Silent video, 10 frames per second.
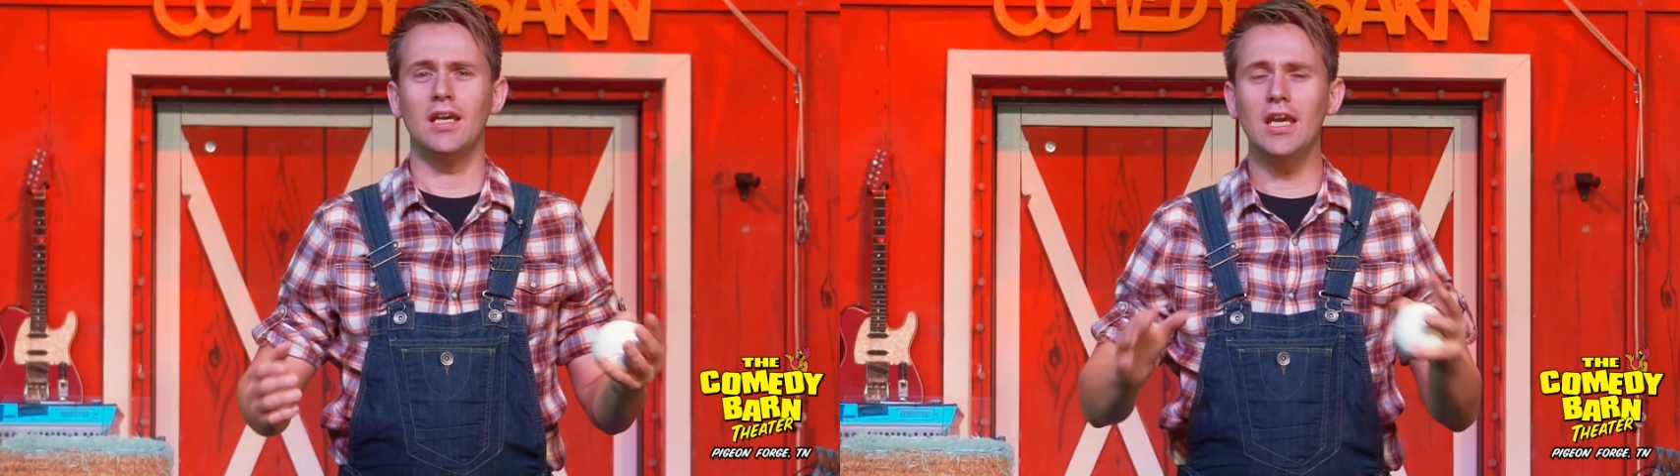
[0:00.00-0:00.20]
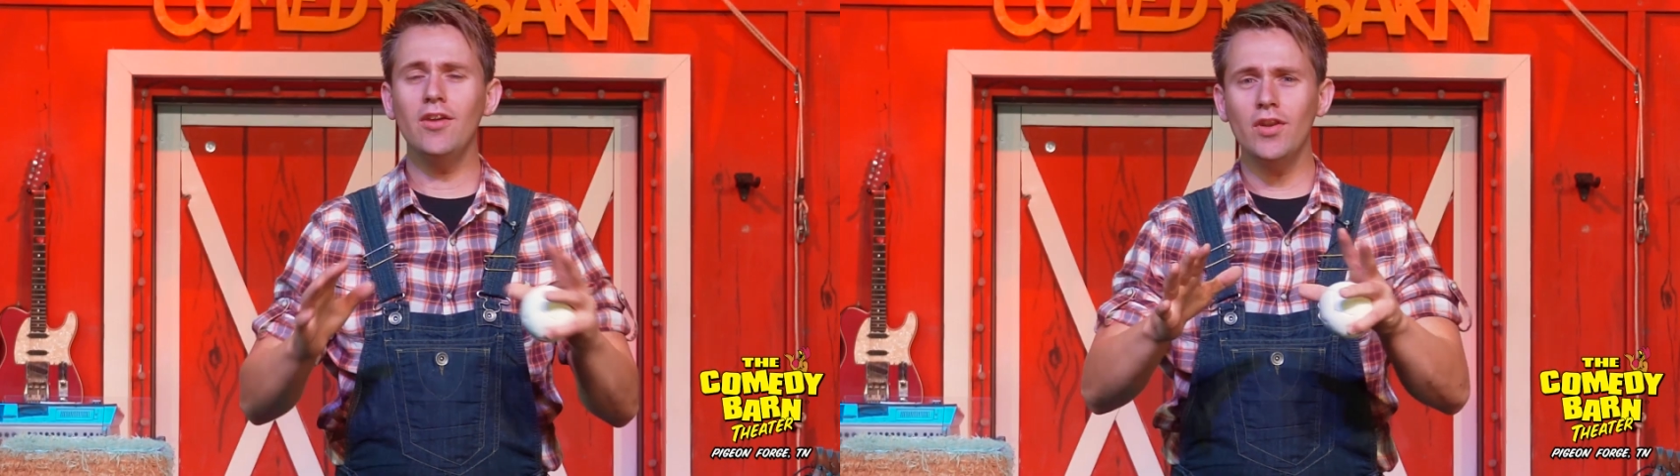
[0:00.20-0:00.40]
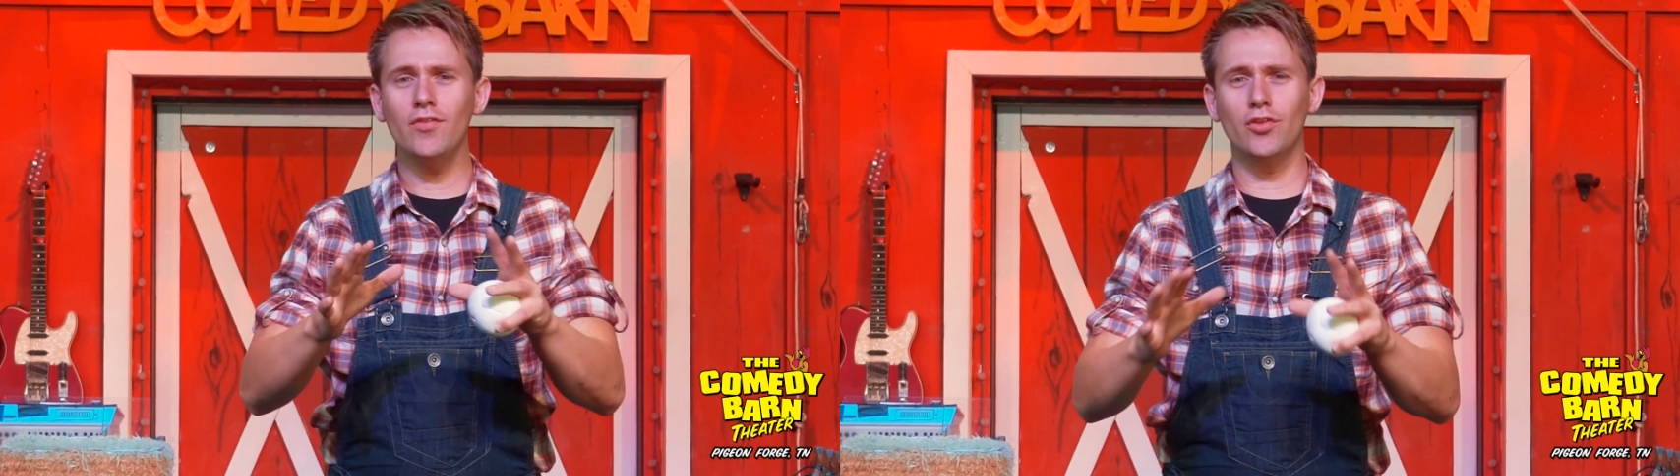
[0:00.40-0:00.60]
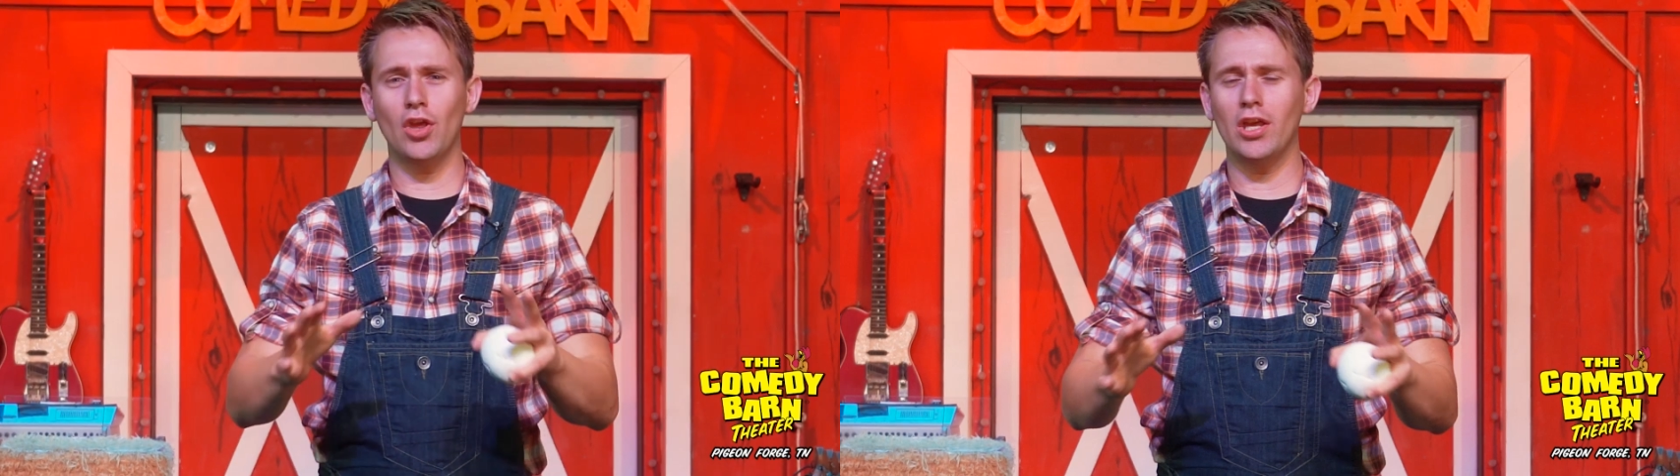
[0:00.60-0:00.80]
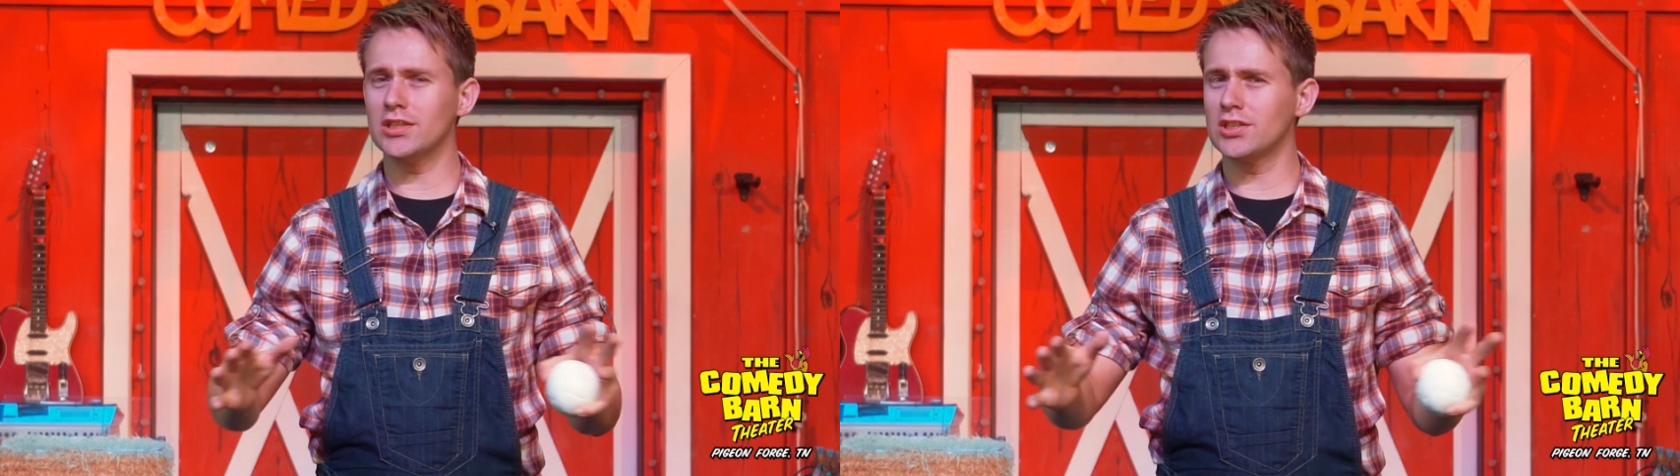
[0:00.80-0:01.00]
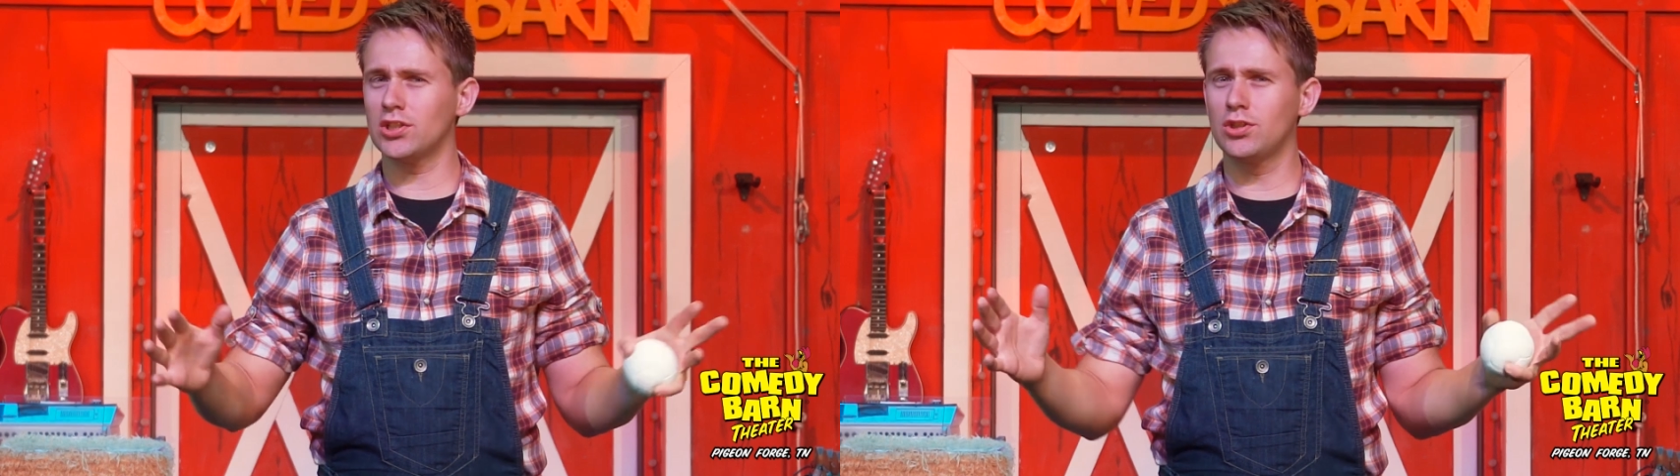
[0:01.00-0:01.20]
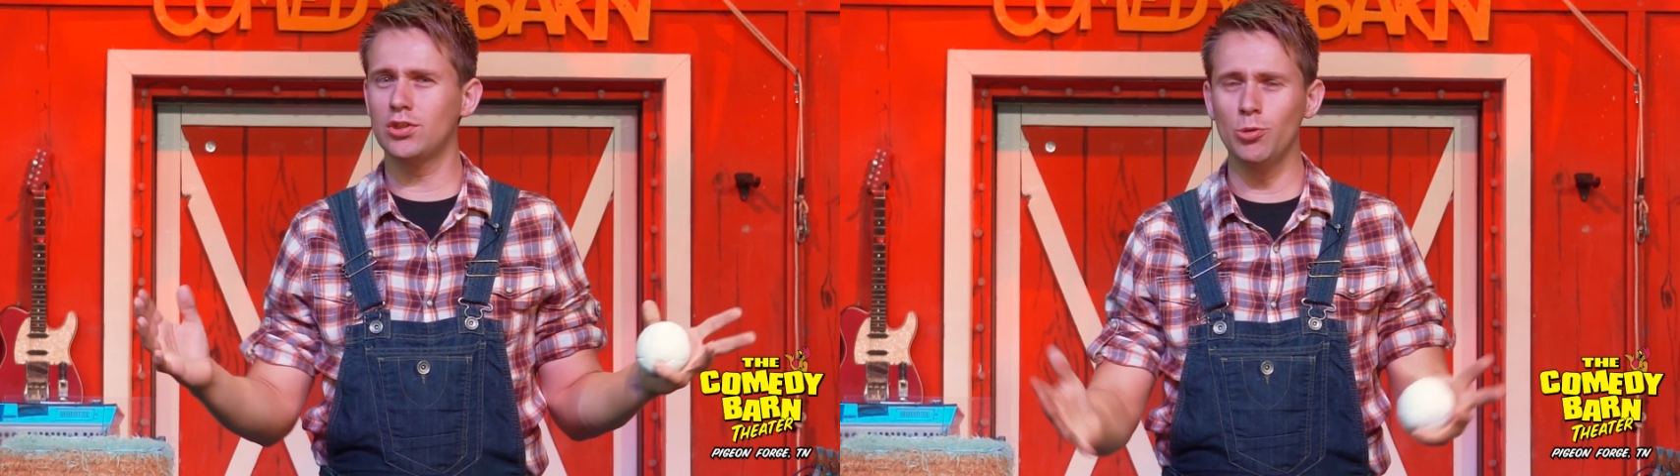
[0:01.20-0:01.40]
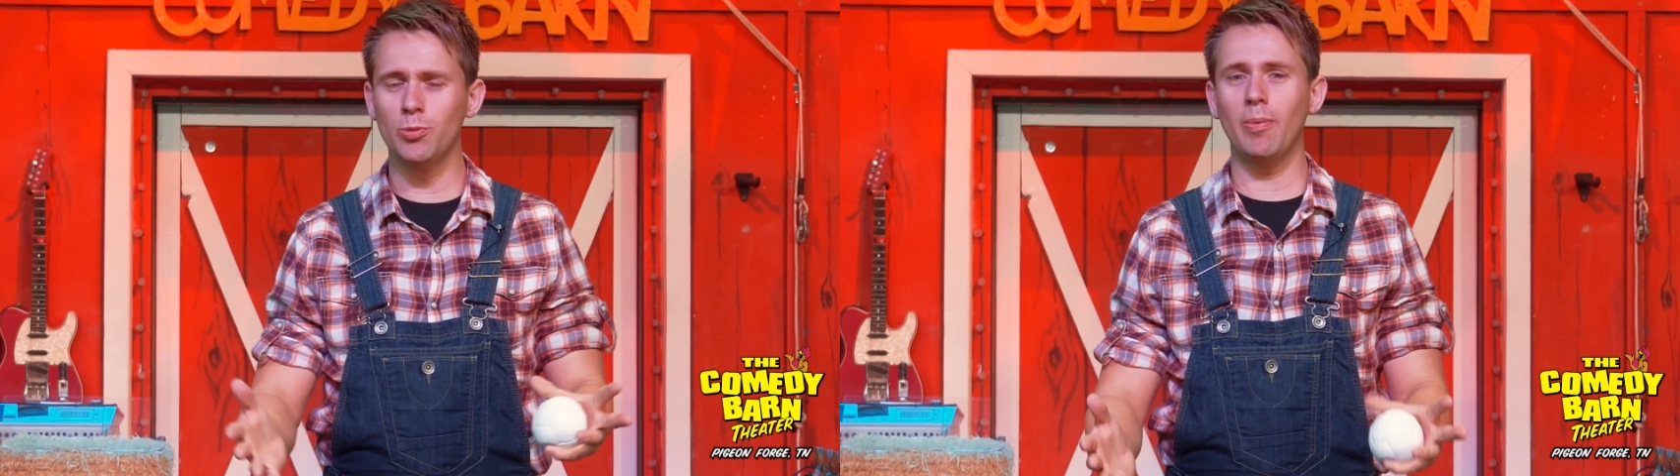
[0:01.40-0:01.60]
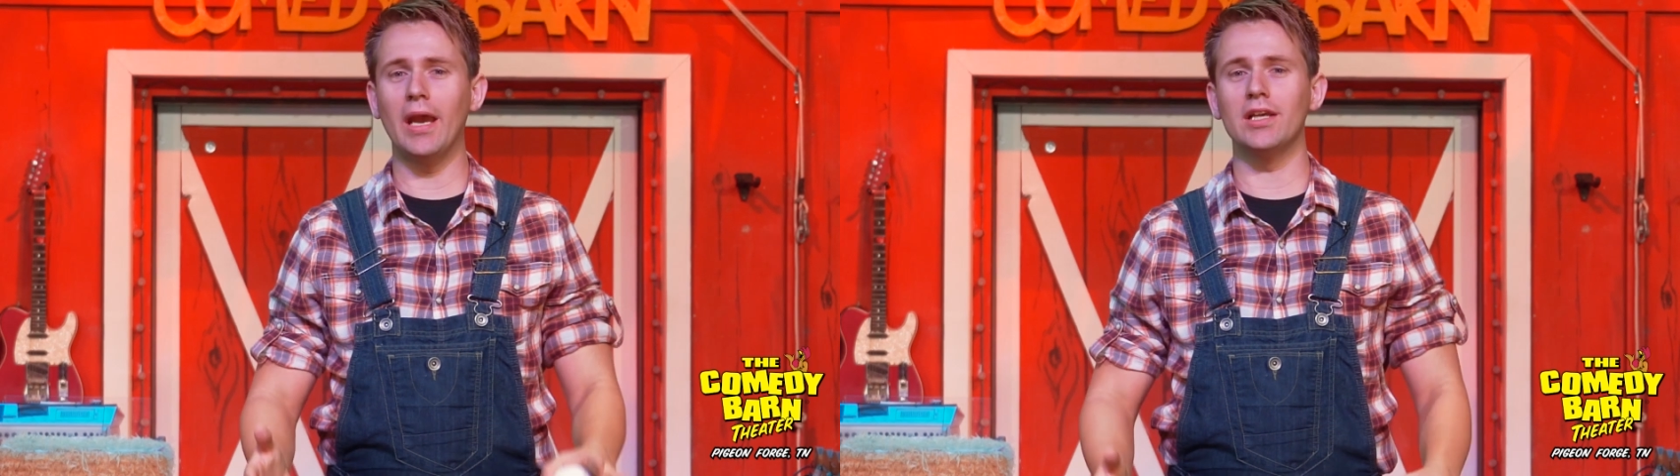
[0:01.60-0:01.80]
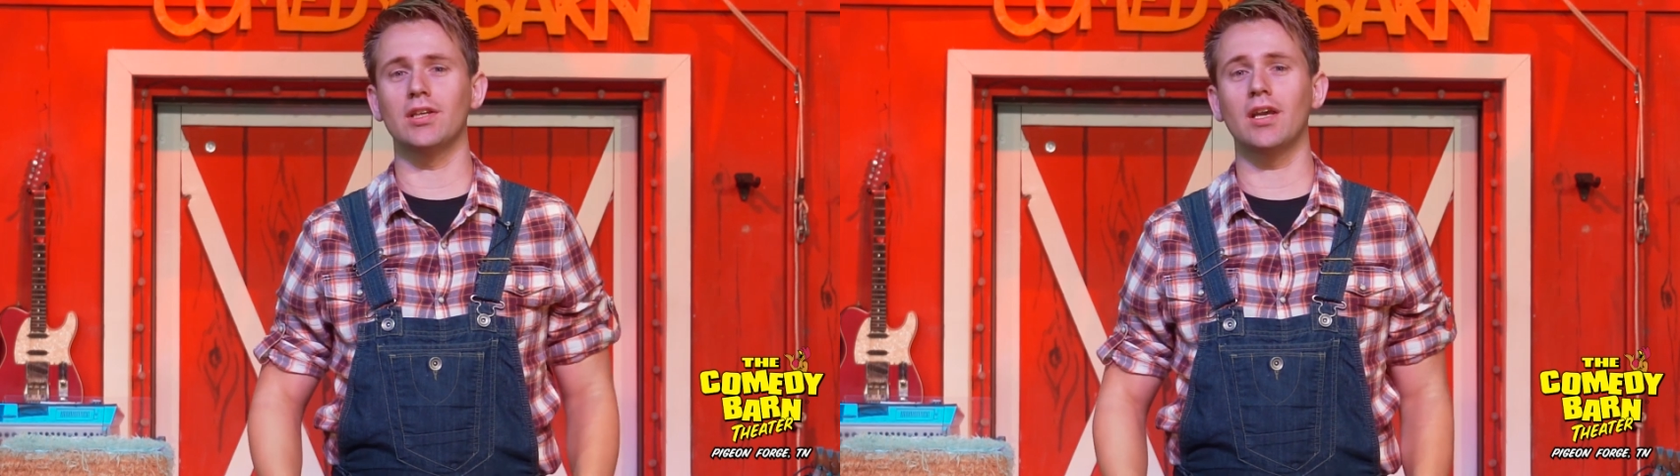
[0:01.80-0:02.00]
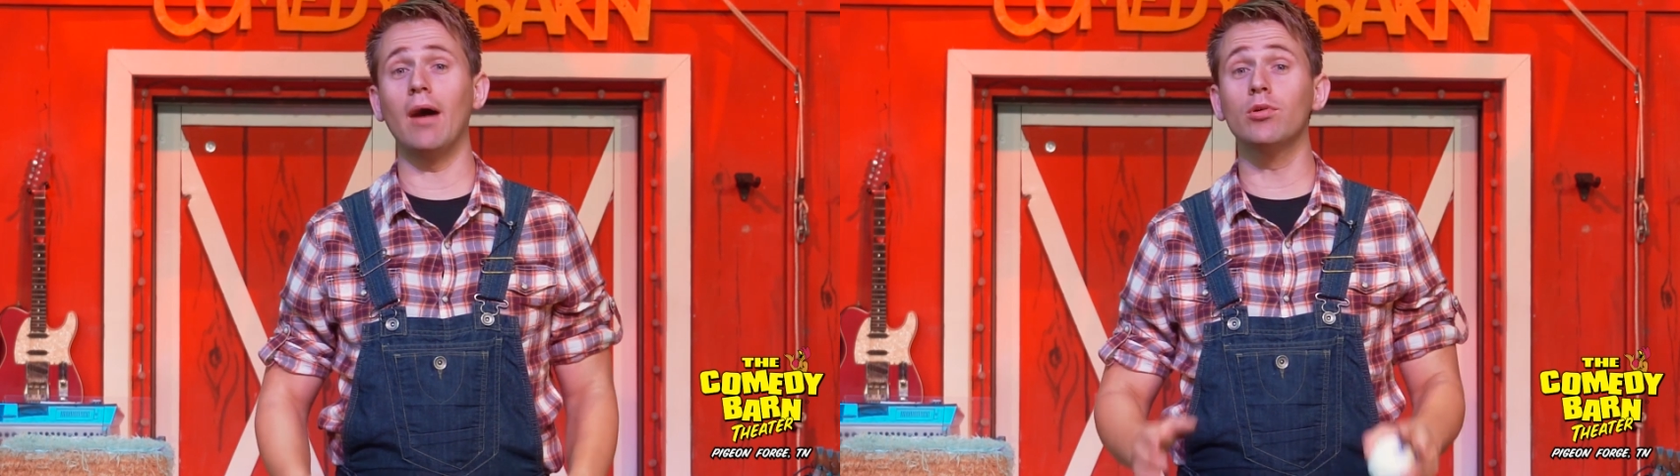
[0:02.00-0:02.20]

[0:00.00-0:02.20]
Even if you think this is super basic,